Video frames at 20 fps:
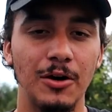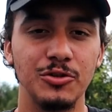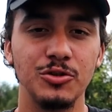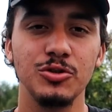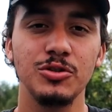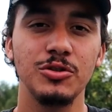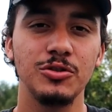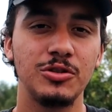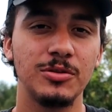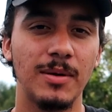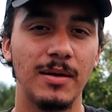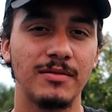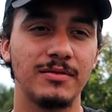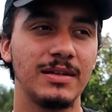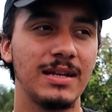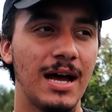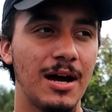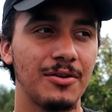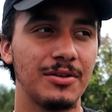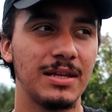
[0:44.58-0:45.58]
I'll do YouTube
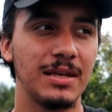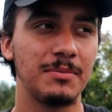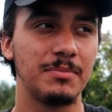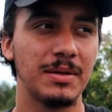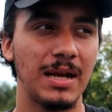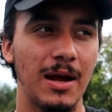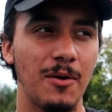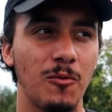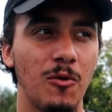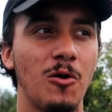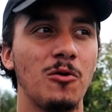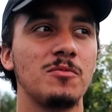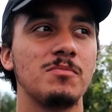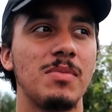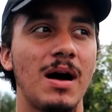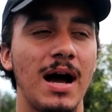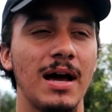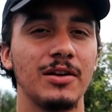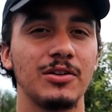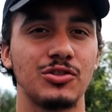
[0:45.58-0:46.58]
every now and then, but I won't
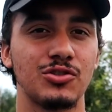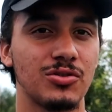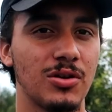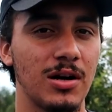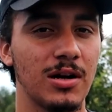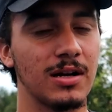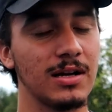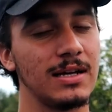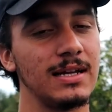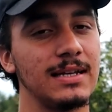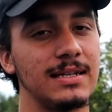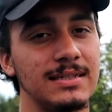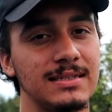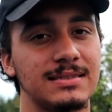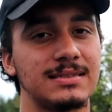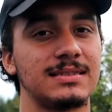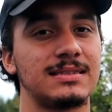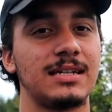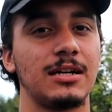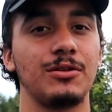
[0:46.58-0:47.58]
buy a truck
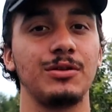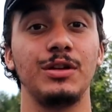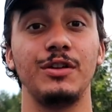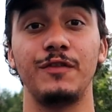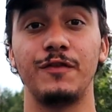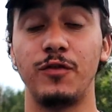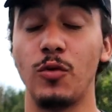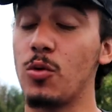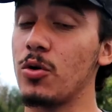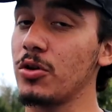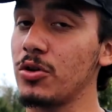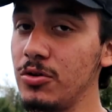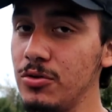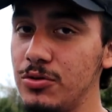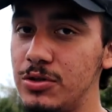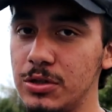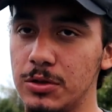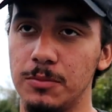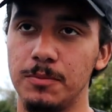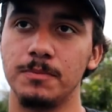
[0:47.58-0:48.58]
necessarily for
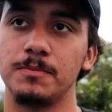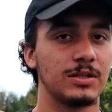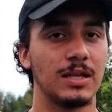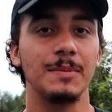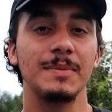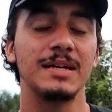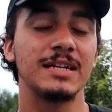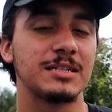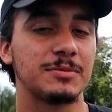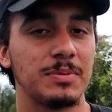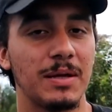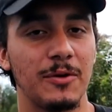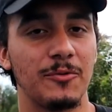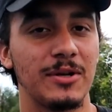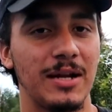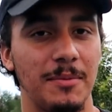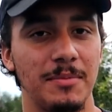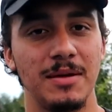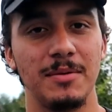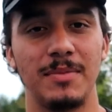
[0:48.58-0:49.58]
YouTube. So let me explain
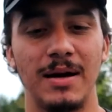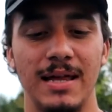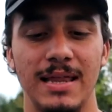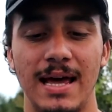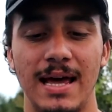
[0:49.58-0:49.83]
what I mean by